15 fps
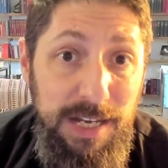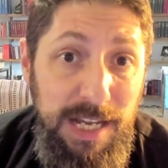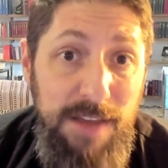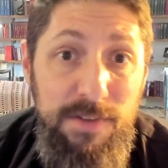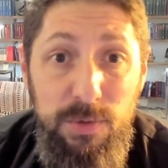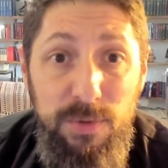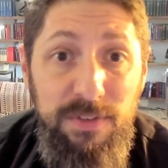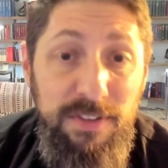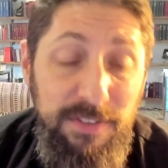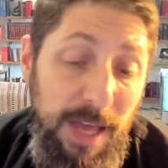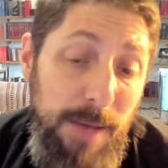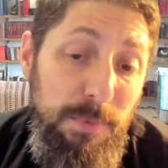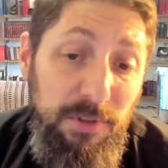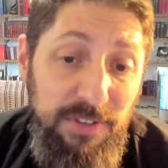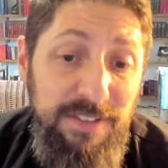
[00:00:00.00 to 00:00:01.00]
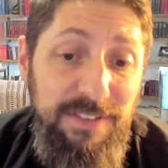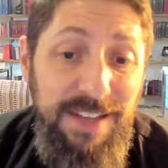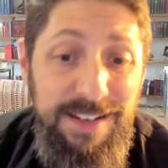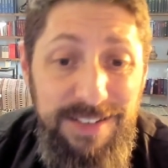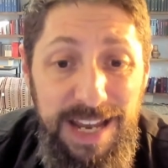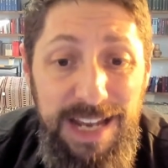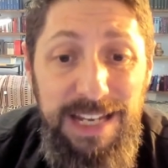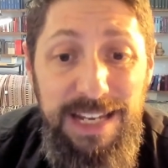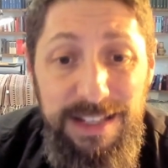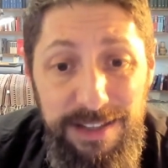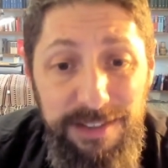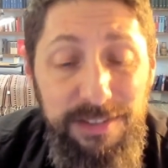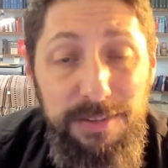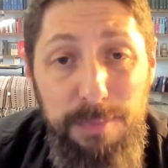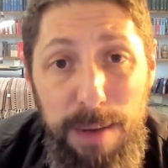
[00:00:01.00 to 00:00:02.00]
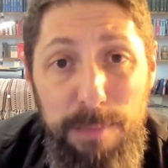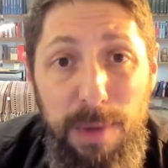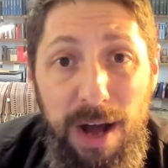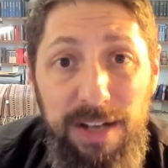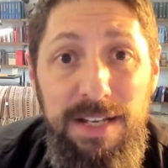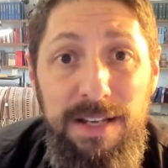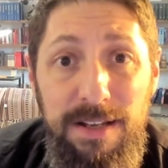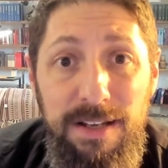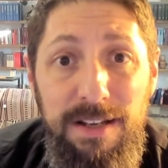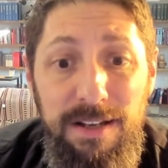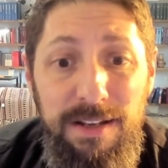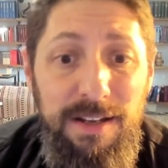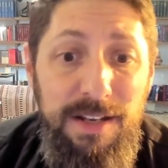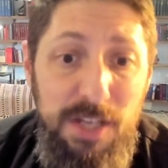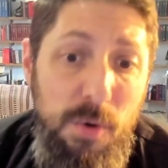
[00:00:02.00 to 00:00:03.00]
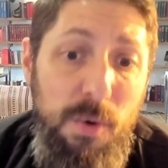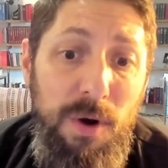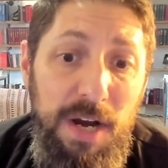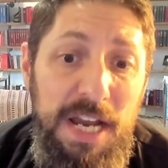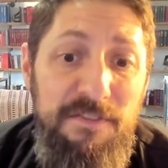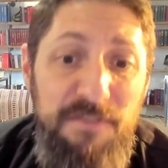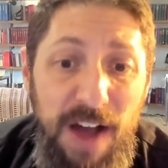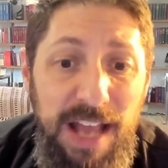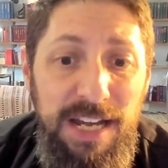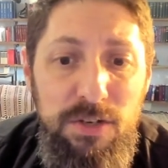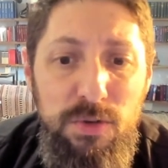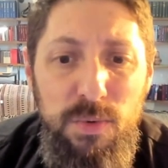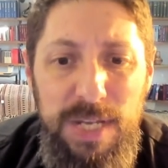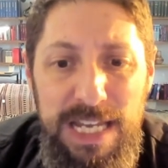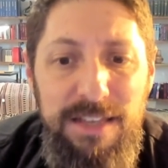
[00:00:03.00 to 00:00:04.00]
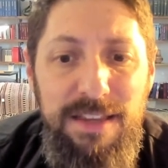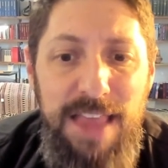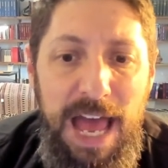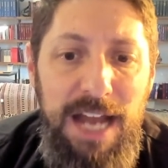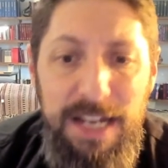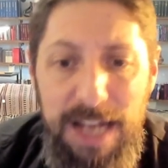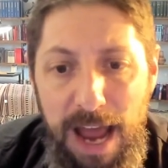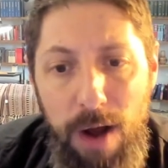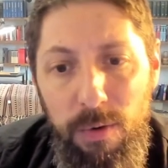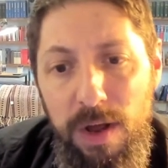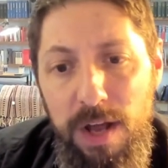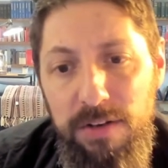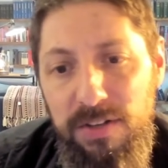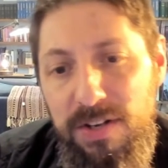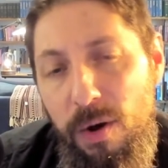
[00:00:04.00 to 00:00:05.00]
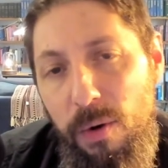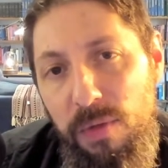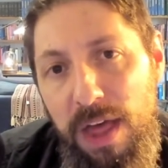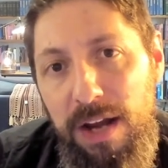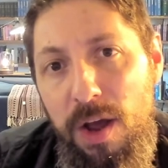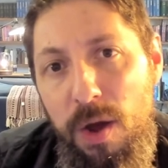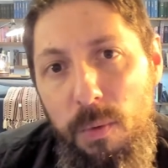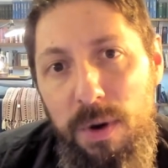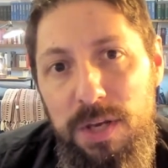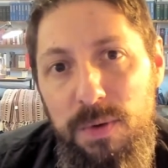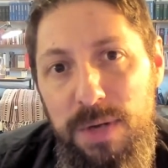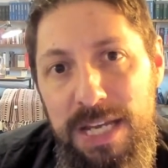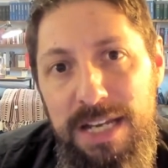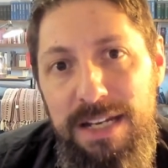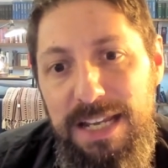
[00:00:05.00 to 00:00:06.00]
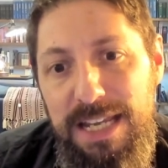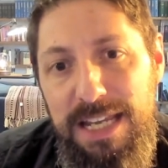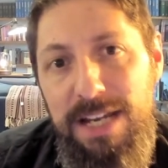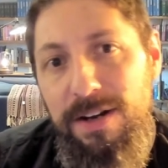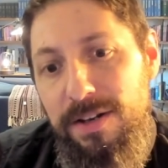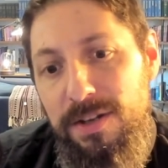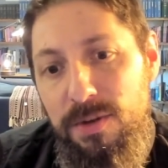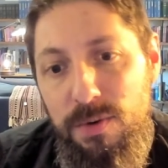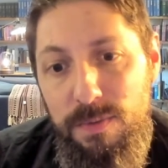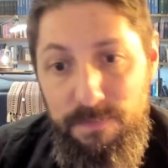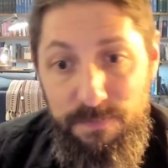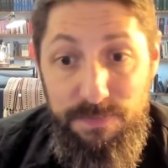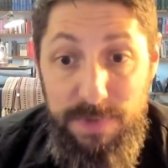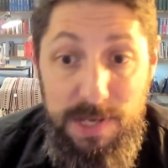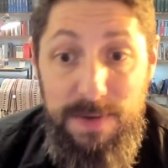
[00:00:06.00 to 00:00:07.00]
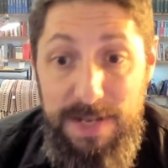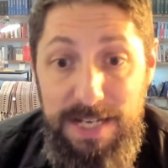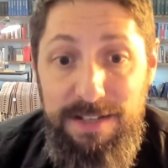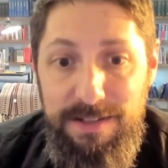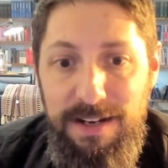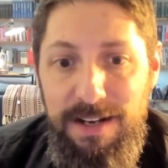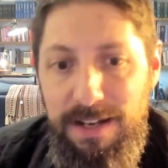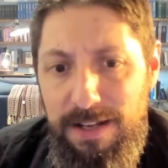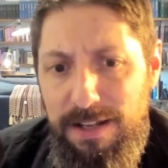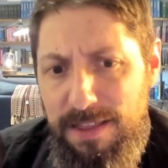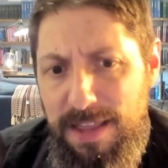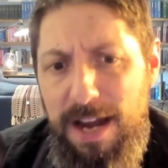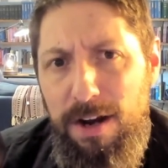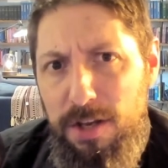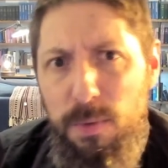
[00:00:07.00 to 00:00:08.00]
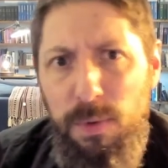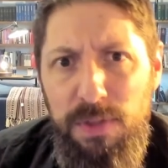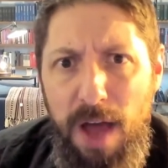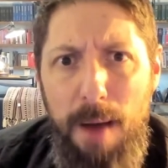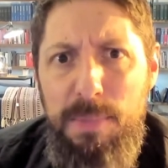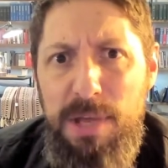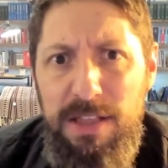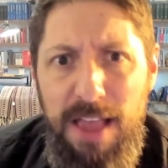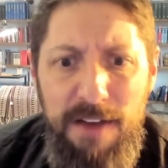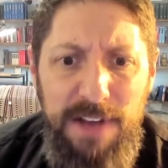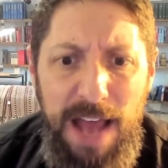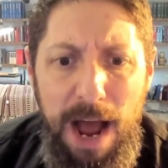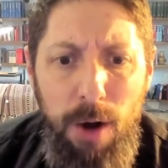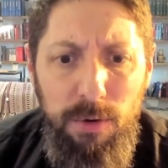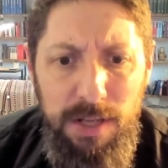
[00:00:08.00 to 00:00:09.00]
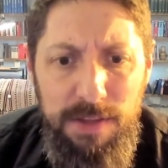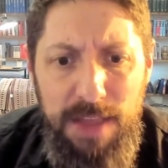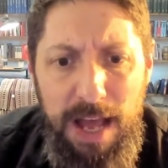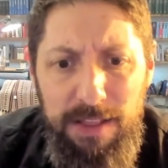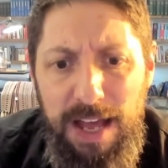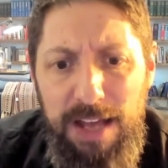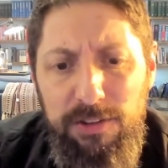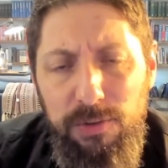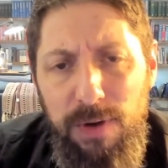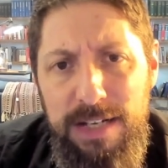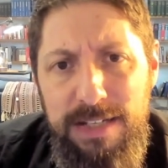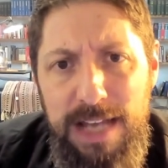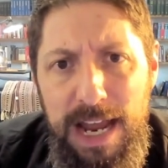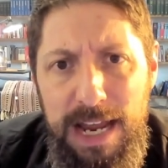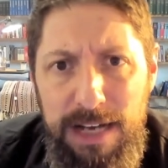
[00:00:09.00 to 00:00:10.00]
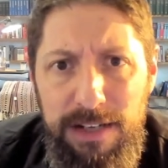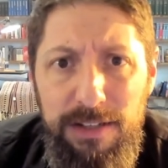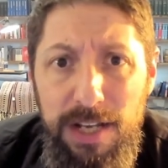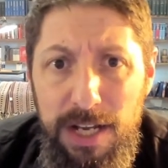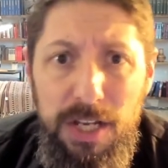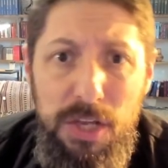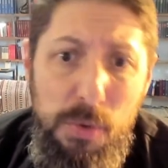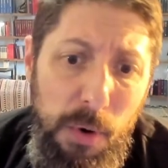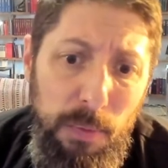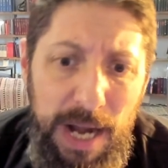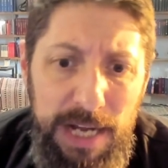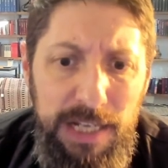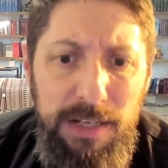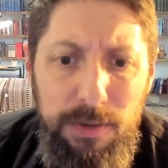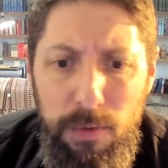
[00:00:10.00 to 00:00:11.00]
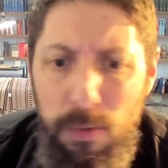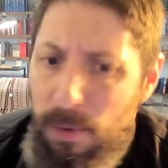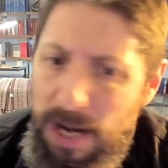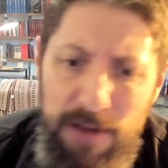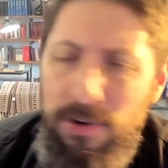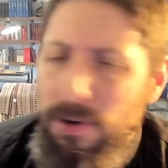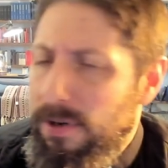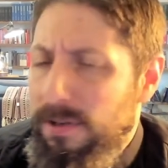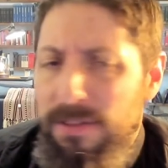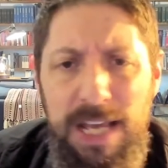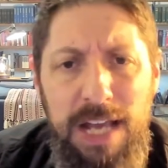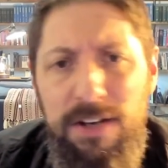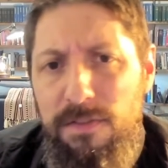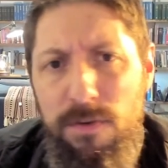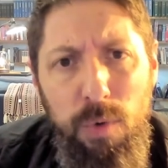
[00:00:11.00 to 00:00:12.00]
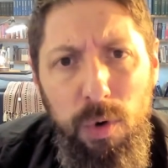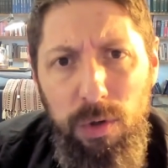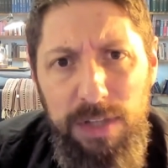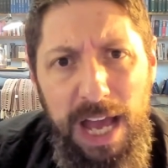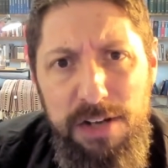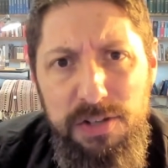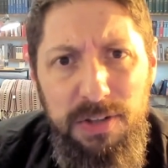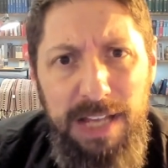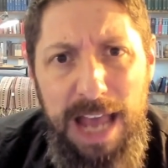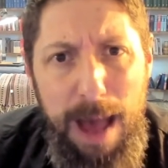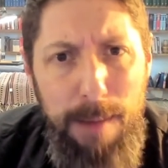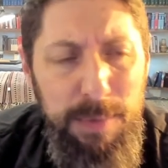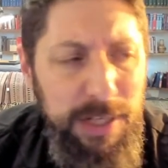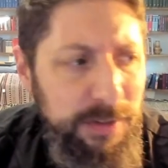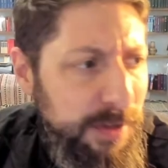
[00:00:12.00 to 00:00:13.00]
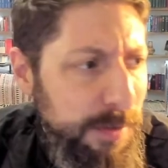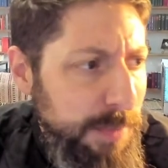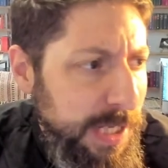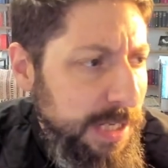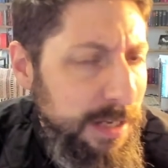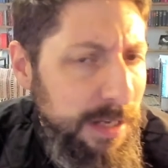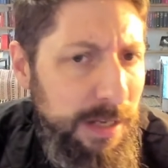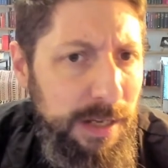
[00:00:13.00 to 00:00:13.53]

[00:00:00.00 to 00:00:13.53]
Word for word: he gave it to his disciples and said, Take, eat, this is my body. You are invited to eat that now, to know that when you eat here, you, you eat there. You will not be left out on that last great day, and you are ready. Whenever the end of the world actually happens to be,